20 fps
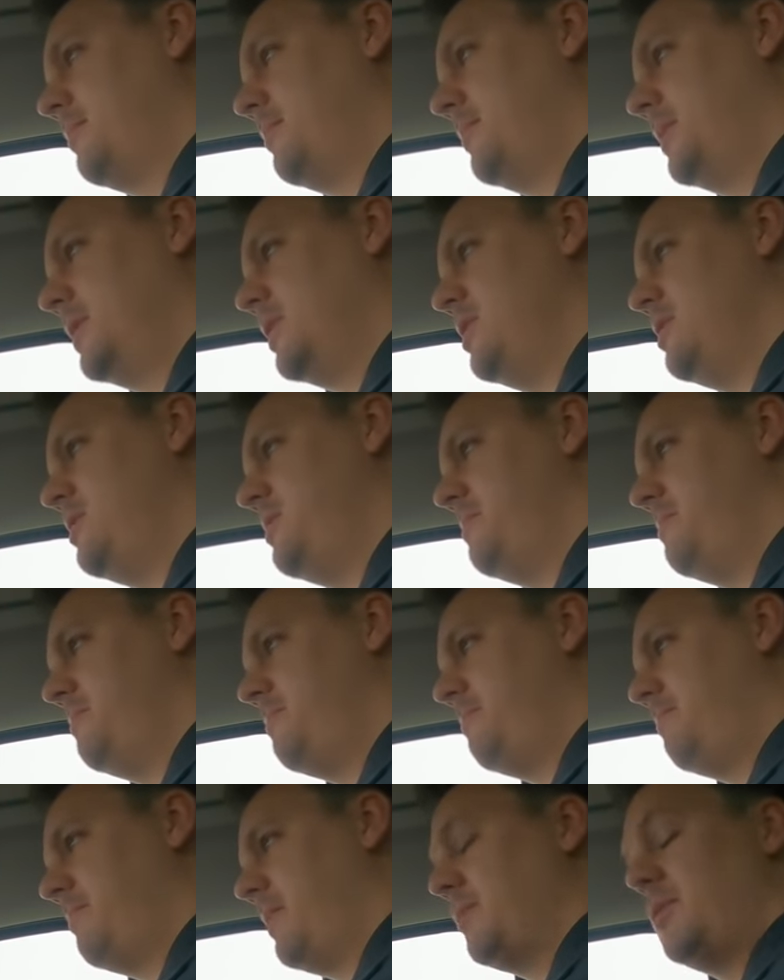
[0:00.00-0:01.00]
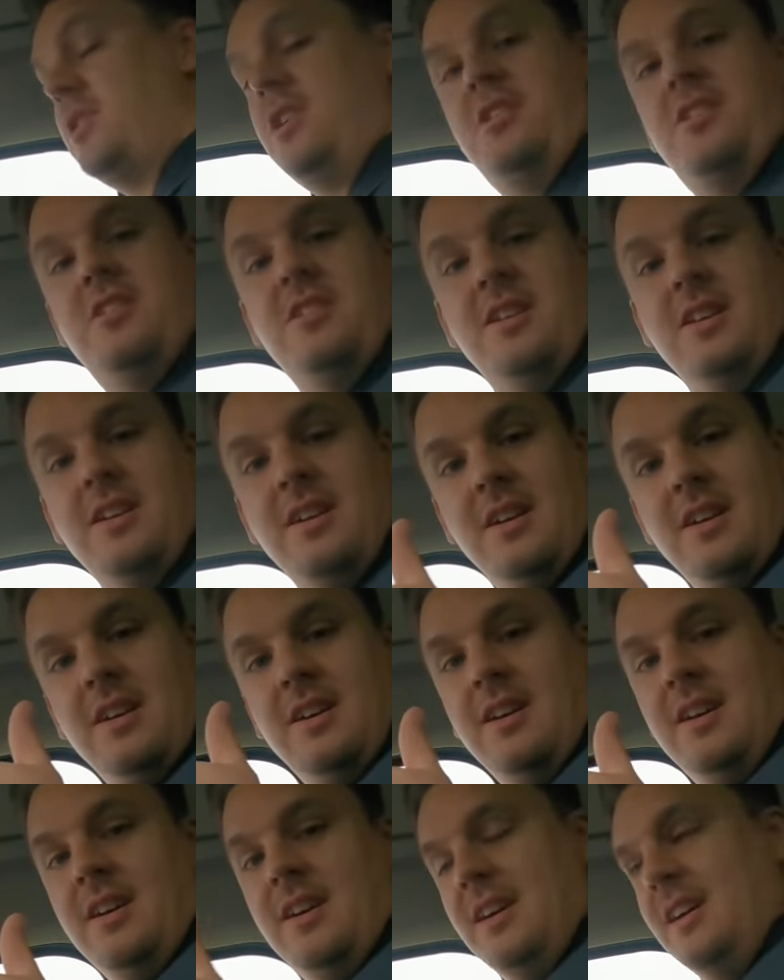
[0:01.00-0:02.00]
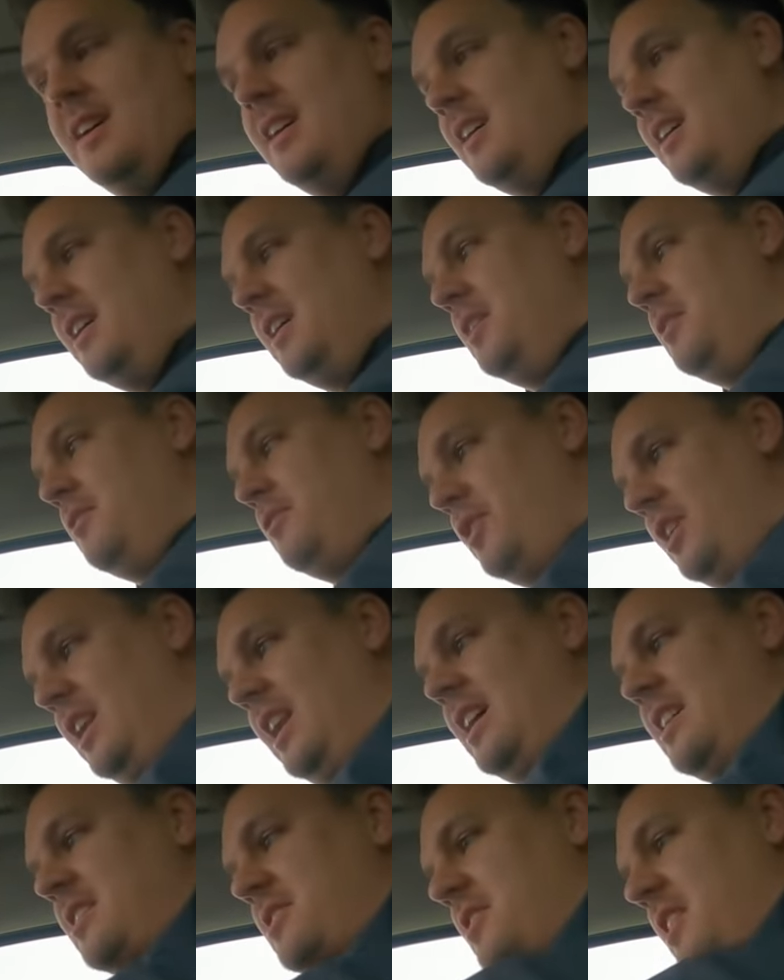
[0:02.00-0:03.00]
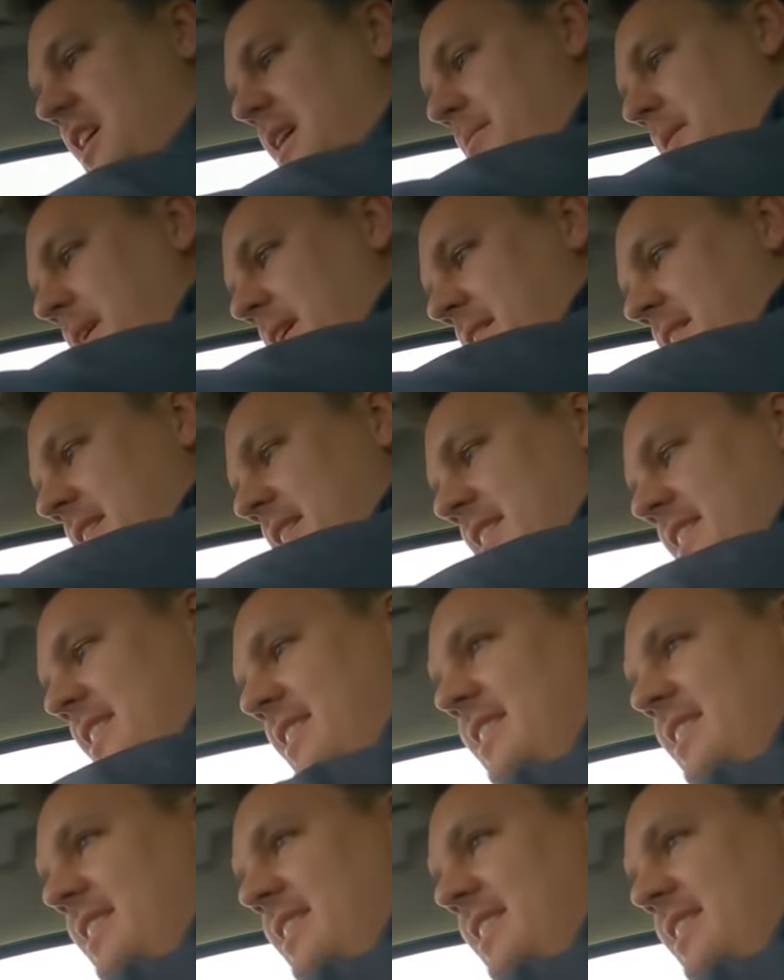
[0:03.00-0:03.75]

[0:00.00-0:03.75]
Am I good? I'm good. For the last time then,